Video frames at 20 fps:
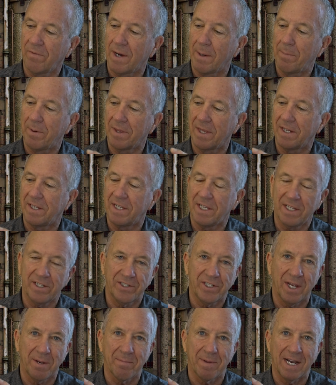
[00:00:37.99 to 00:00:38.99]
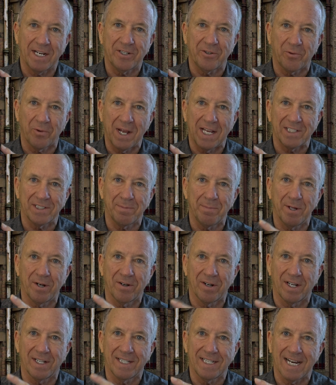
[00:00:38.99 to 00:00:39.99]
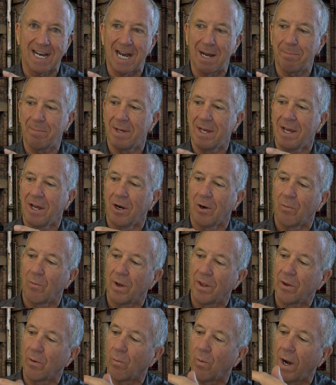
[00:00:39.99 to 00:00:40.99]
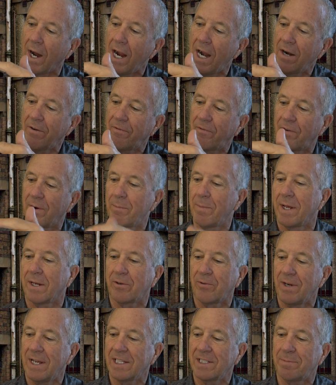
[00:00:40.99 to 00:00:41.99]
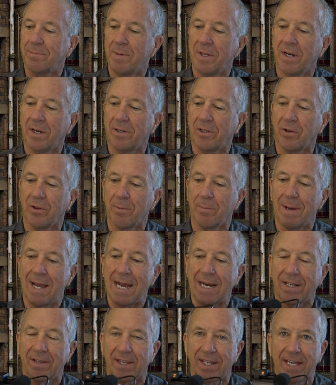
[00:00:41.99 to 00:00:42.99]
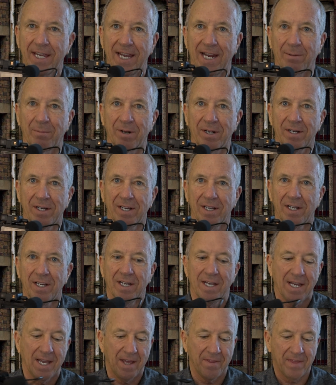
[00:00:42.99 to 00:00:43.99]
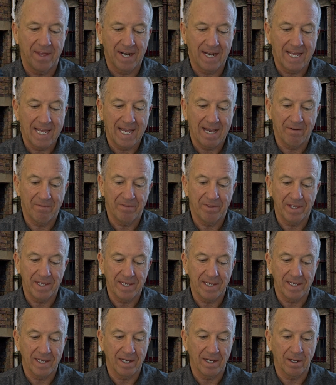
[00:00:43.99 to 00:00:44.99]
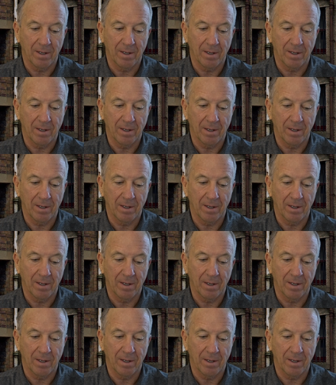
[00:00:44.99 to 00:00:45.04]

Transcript: I put the DJI Mic transmitter on top, run the wire from the transmitter to the back of the camera, and then I have the